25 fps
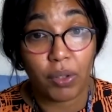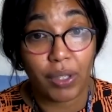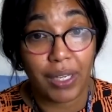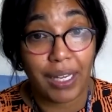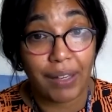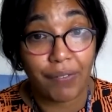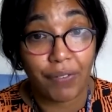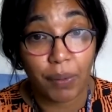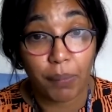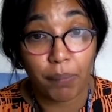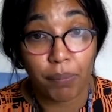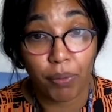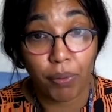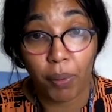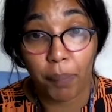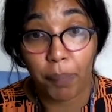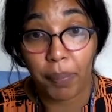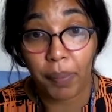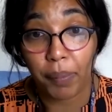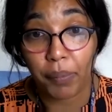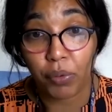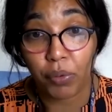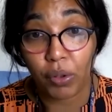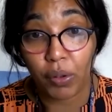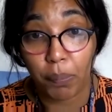you're having
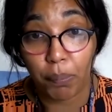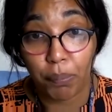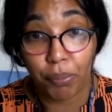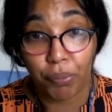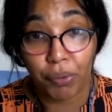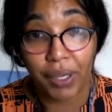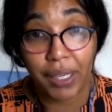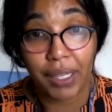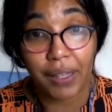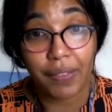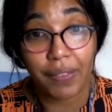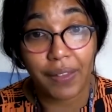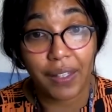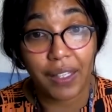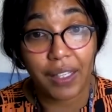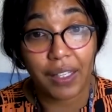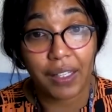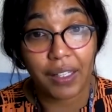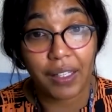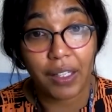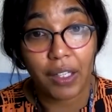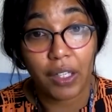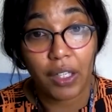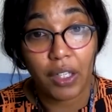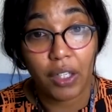problems with
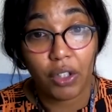breathing,